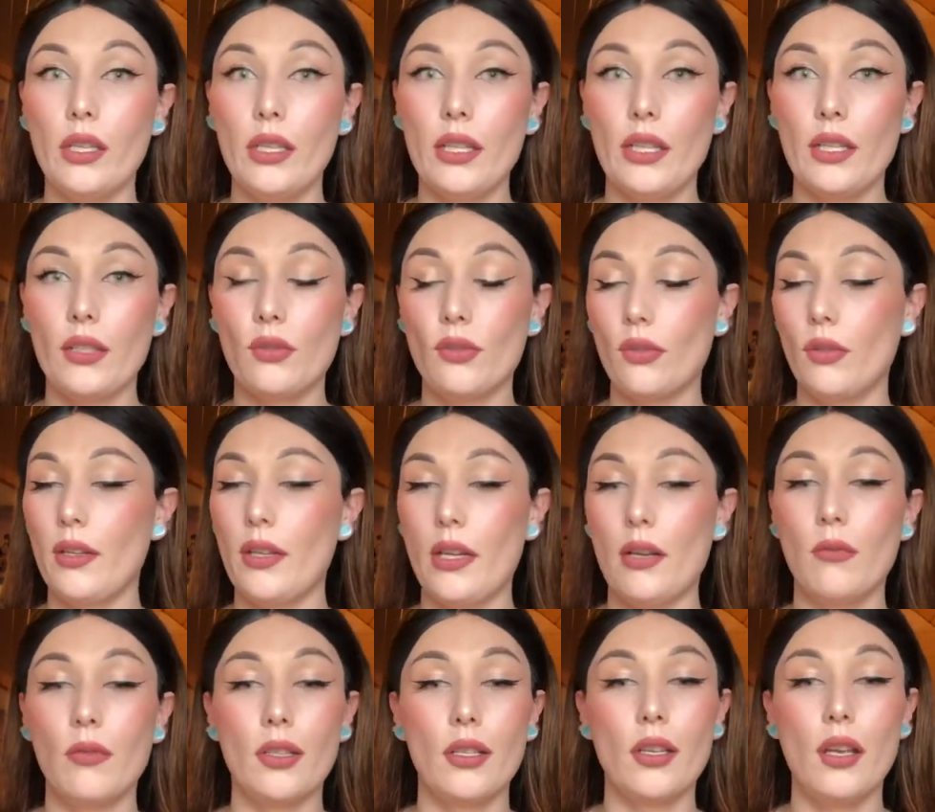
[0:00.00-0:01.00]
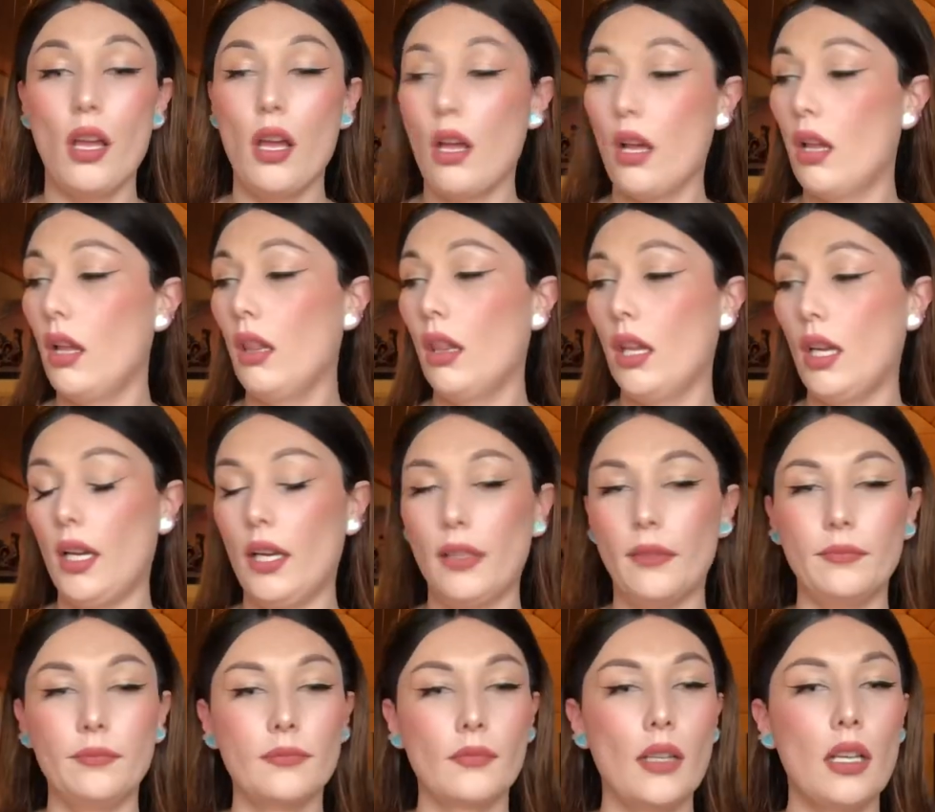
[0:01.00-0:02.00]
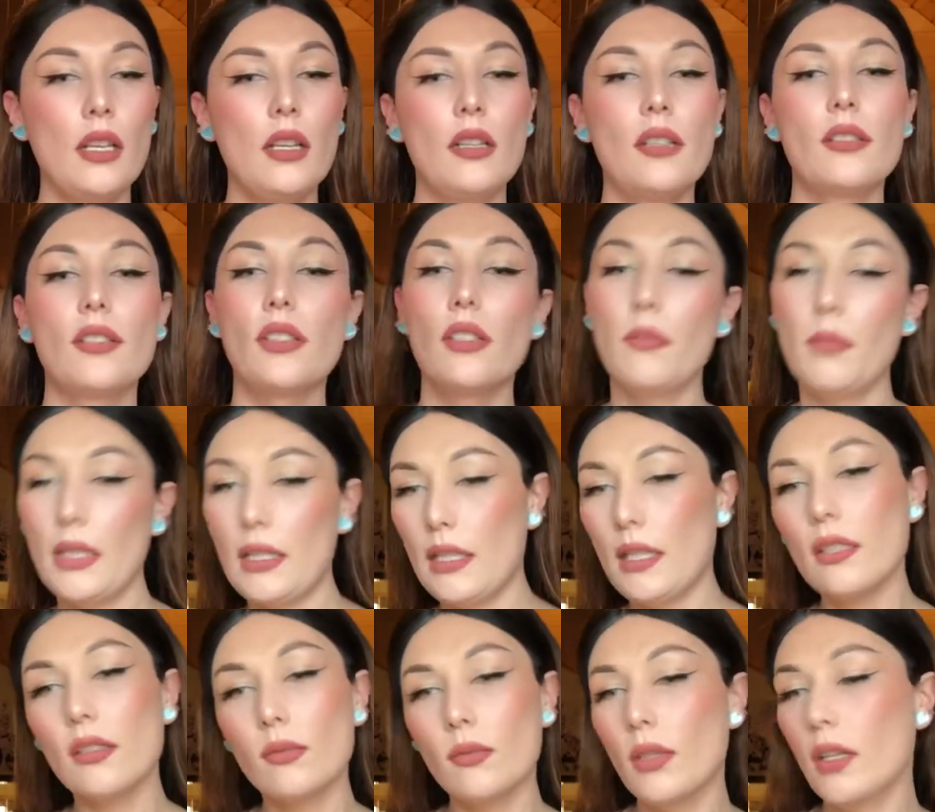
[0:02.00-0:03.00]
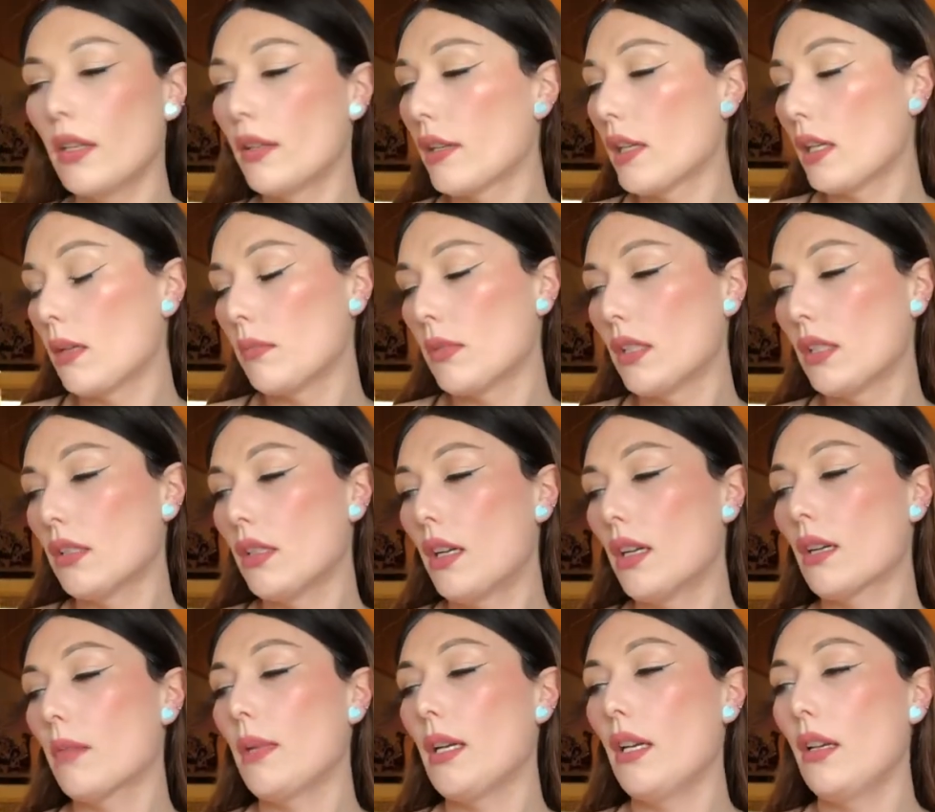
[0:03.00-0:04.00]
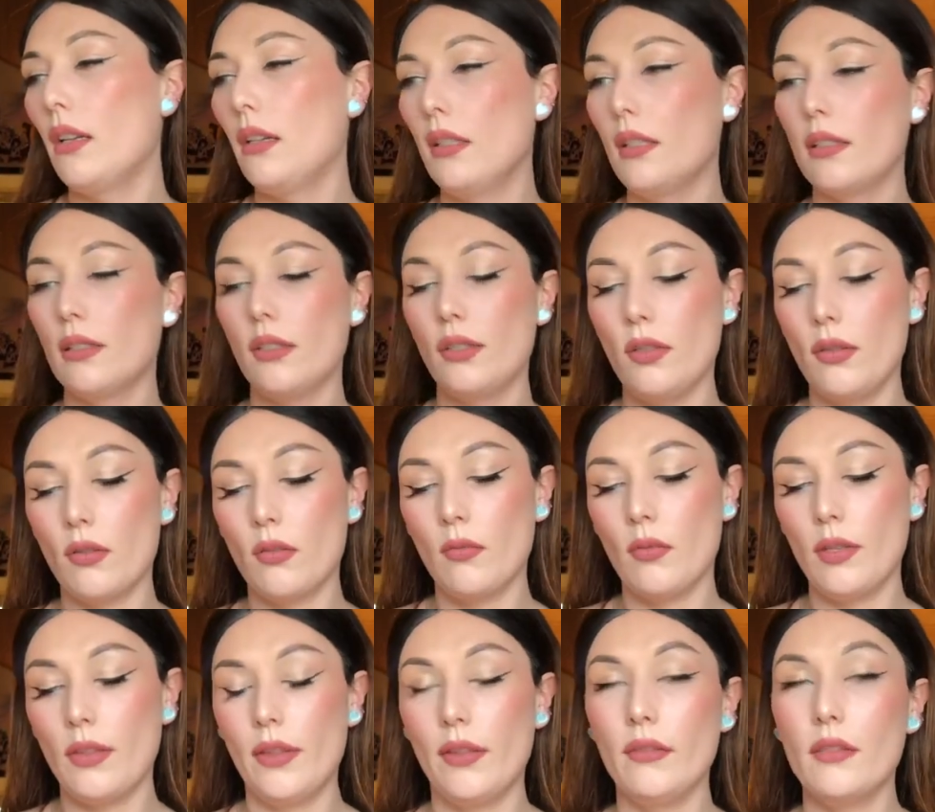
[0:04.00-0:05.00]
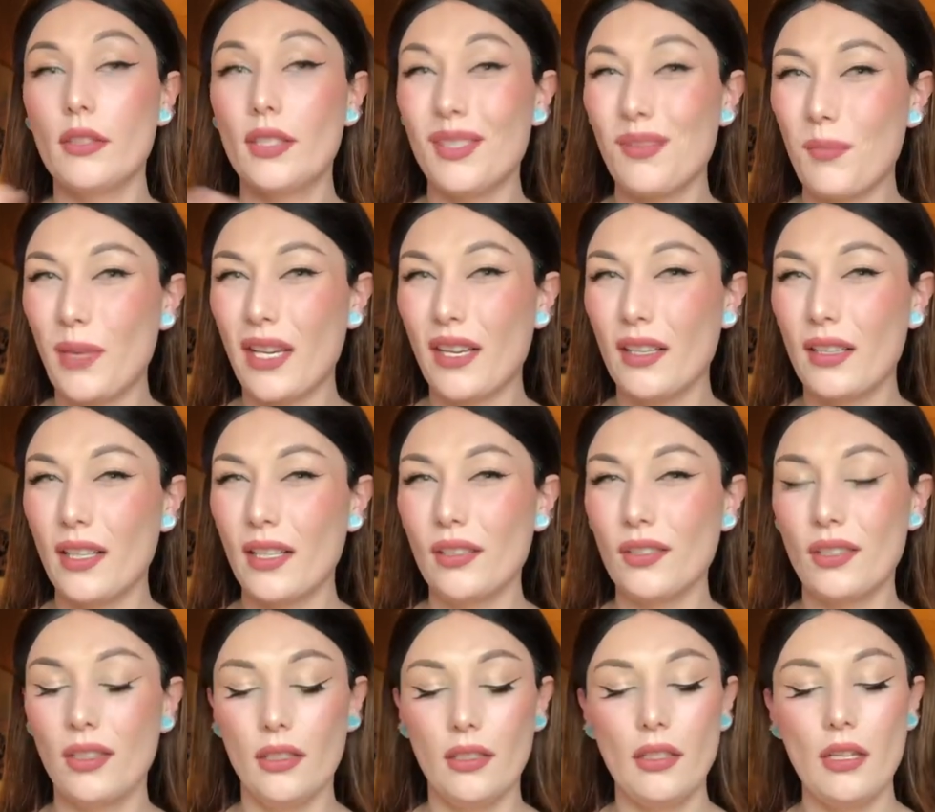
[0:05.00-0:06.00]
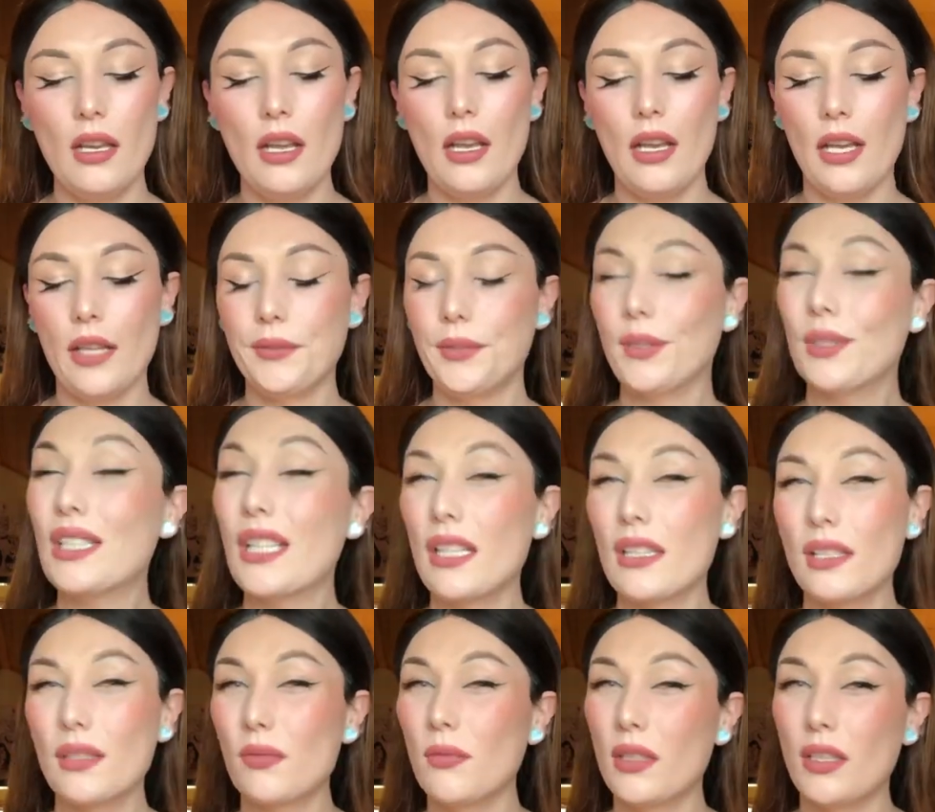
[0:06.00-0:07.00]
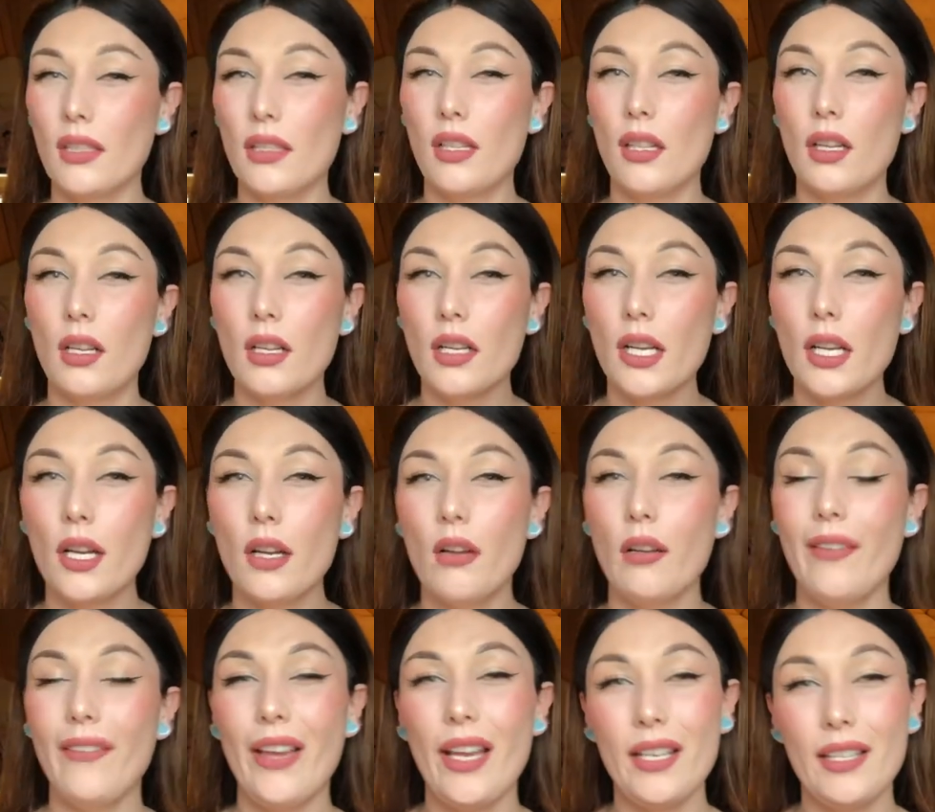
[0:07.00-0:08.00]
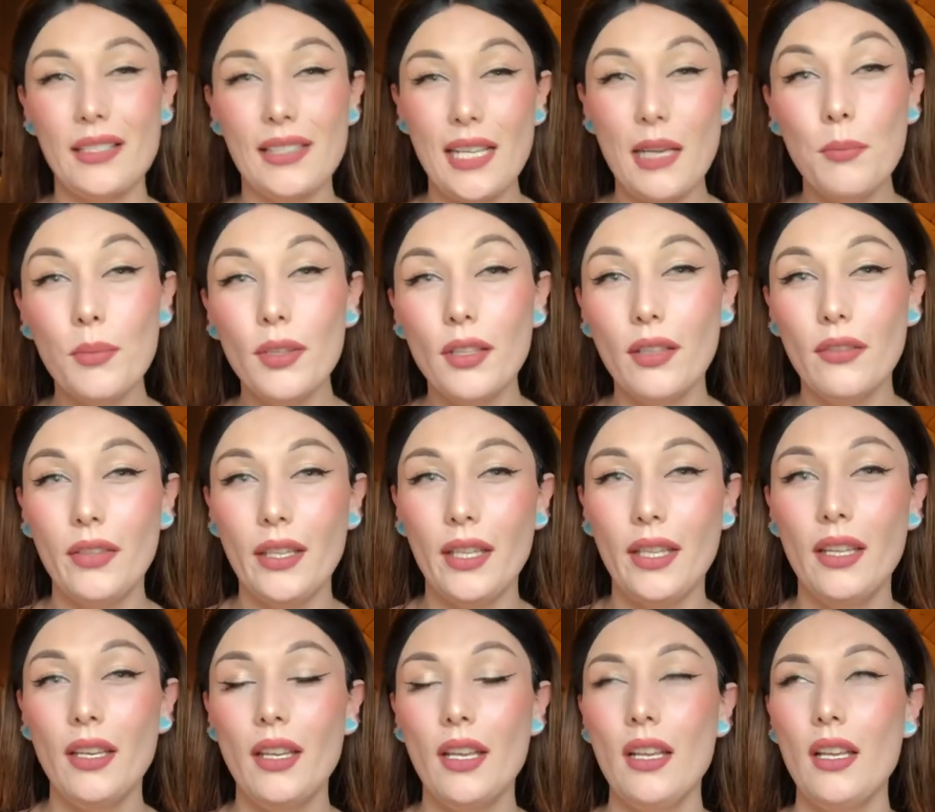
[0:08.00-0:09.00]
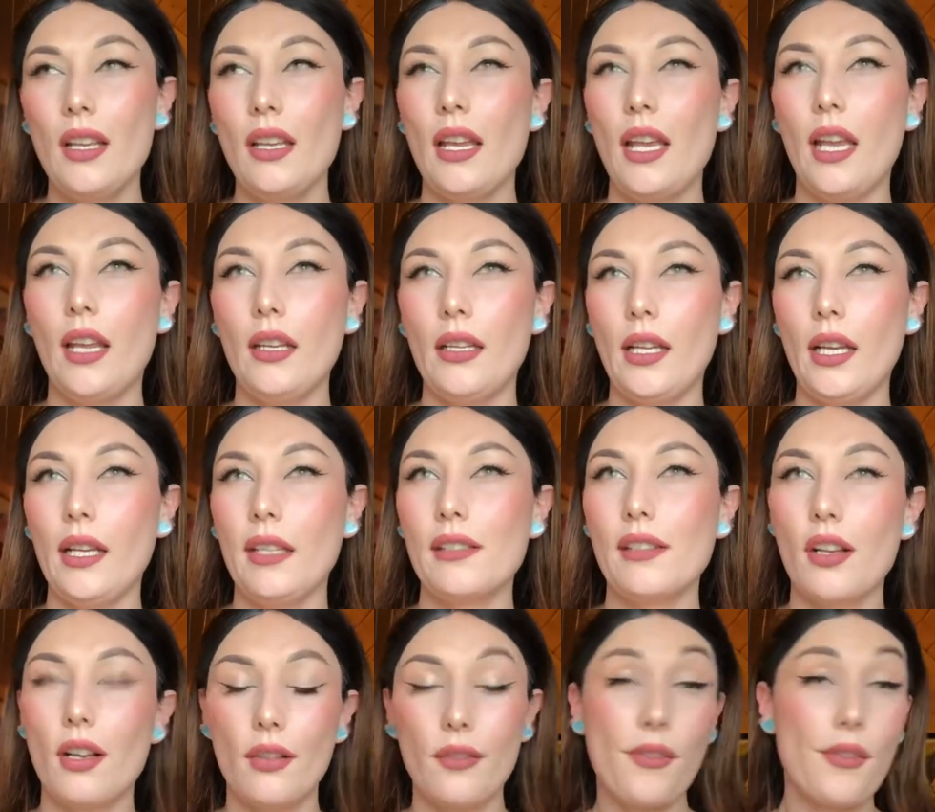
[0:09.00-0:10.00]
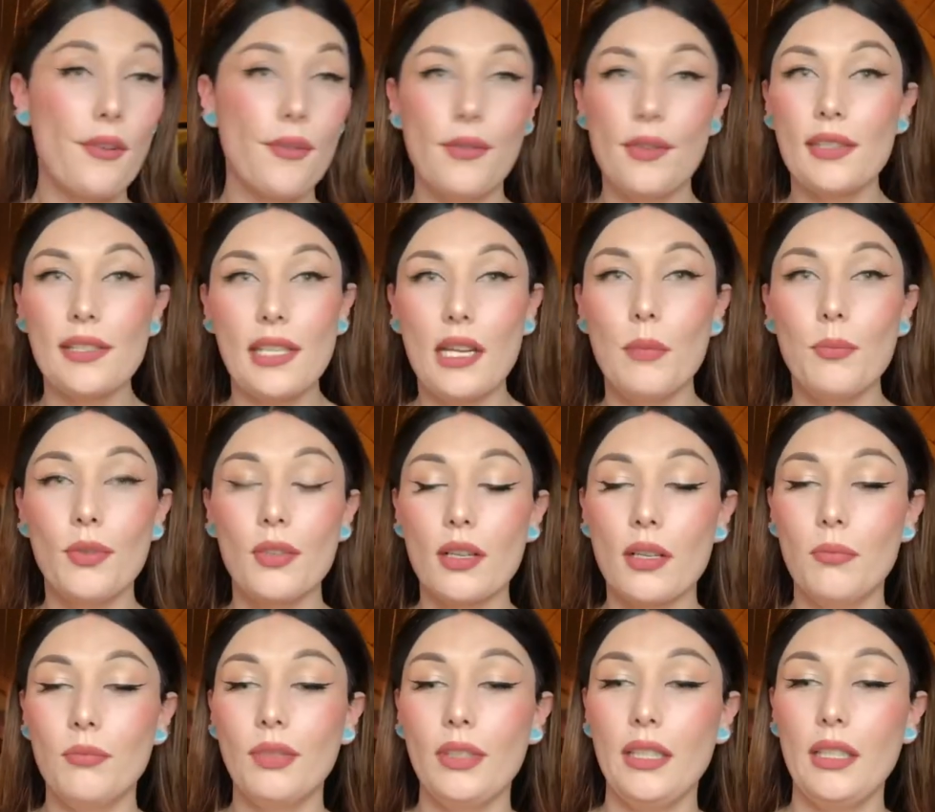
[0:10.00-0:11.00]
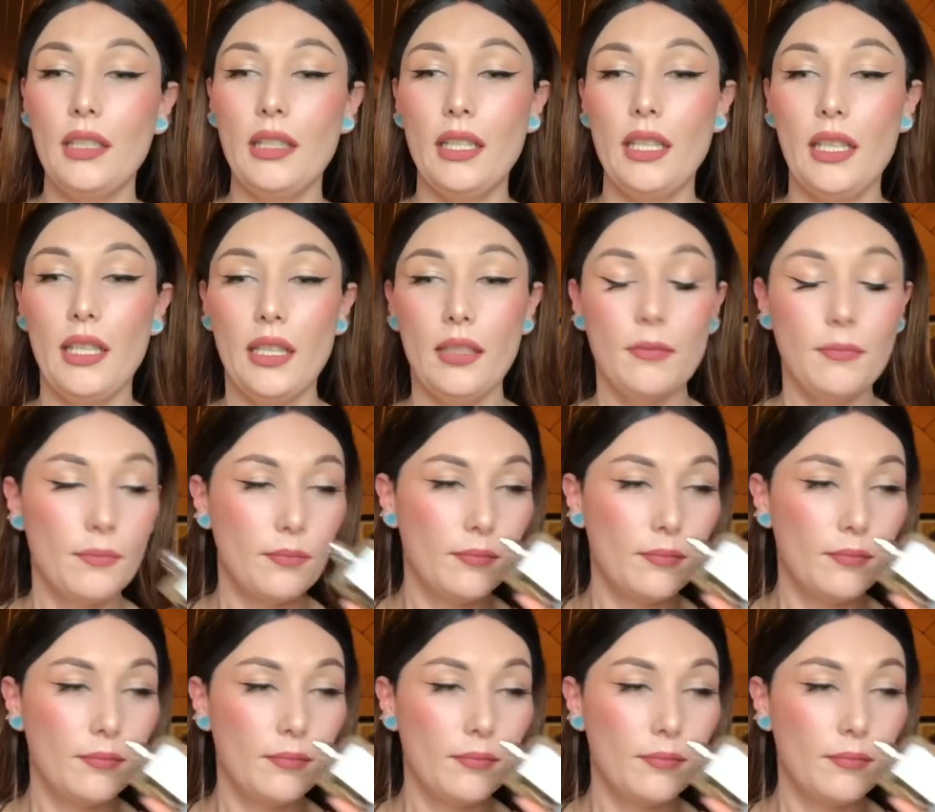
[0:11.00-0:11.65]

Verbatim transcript: enjoy that one a lot. So my next one that I'm going to talk about is a newer one to my collection. I just got this one not that long ago. I've had a sample of it, and I had gone through the sample completely,